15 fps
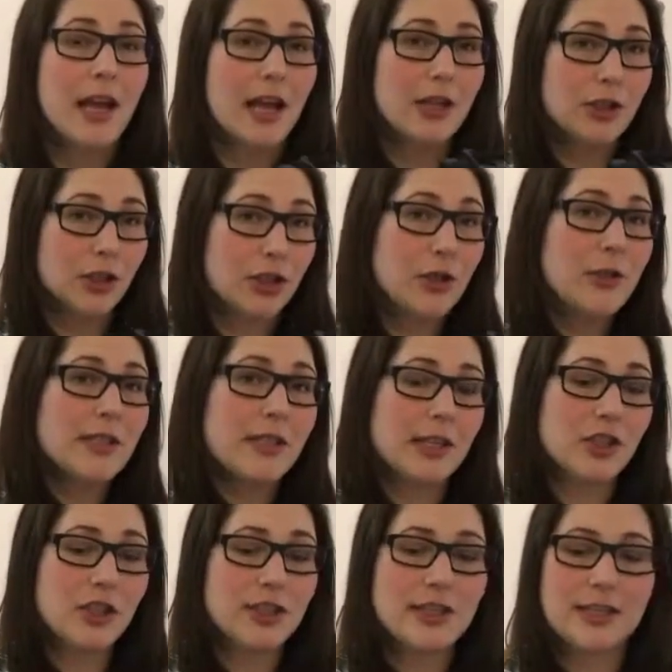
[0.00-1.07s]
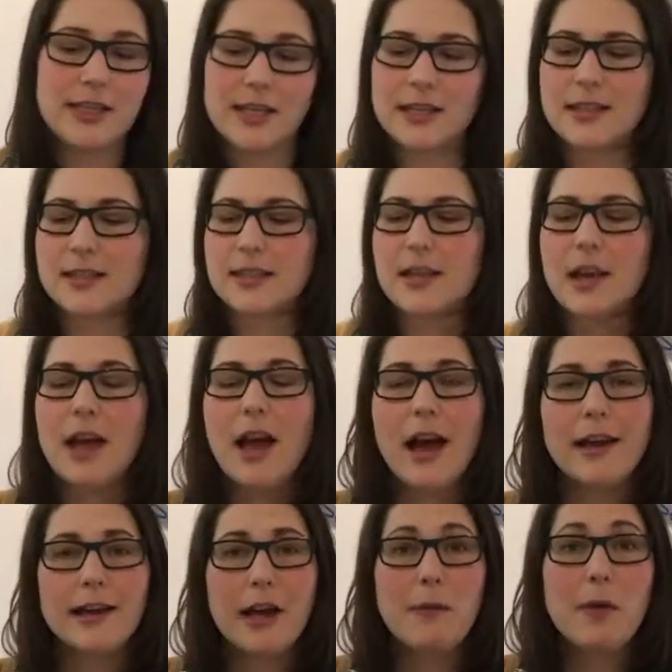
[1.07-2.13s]
In a shoe such as this,
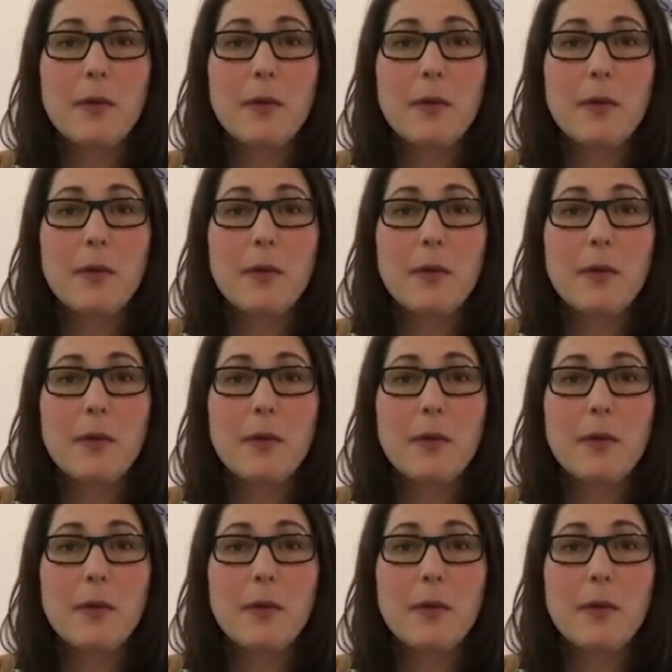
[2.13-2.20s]
again,